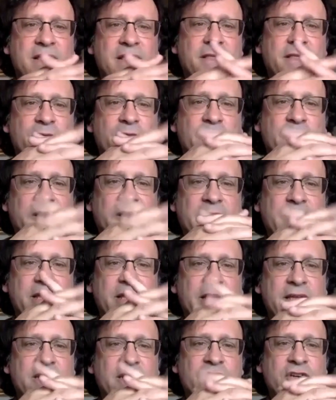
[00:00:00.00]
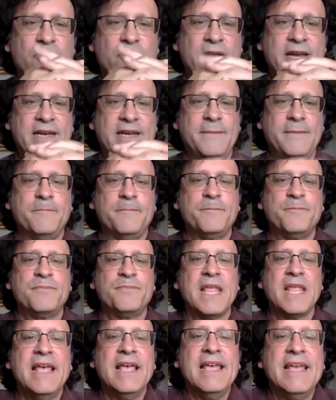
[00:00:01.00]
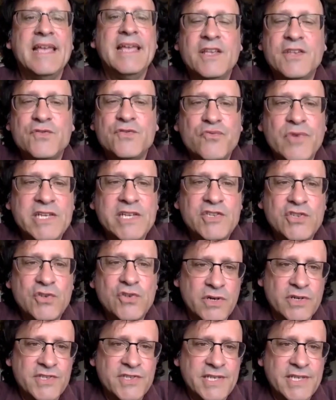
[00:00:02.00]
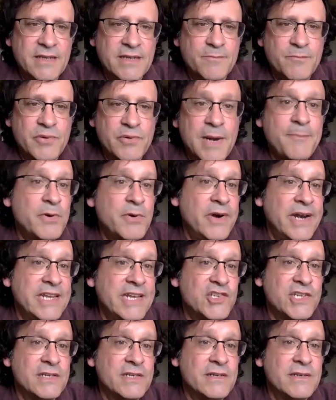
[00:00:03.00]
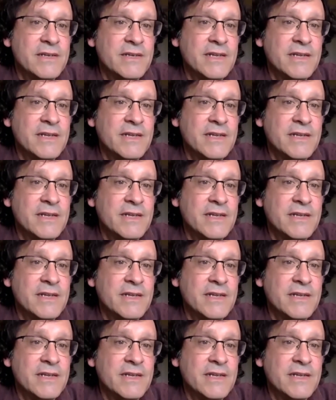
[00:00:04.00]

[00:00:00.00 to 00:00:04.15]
They're very integrated, is resourcing, preparation.